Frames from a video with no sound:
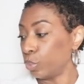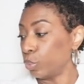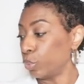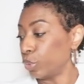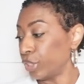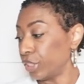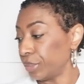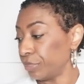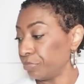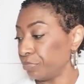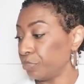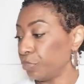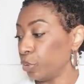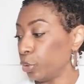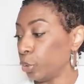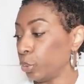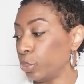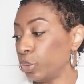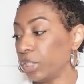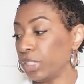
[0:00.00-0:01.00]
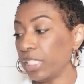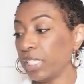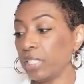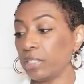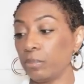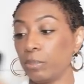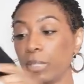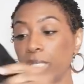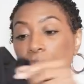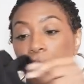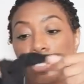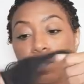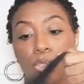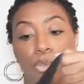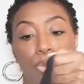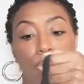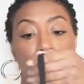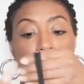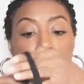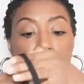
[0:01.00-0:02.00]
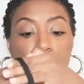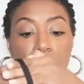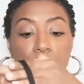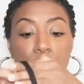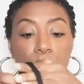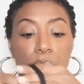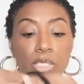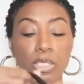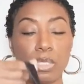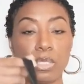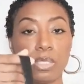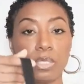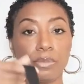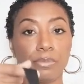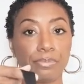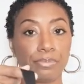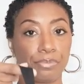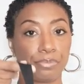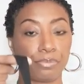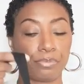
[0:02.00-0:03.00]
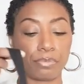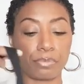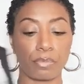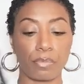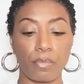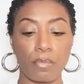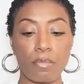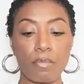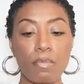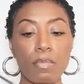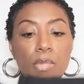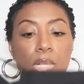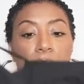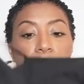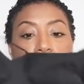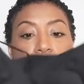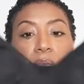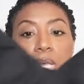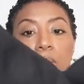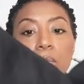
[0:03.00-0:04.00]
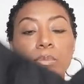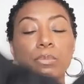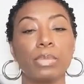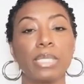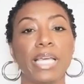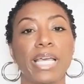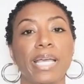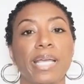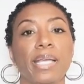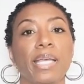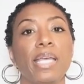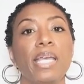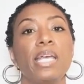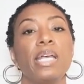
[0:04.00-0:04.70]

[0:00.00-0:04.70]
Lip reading: on to the next bodysuit. This one is solid black.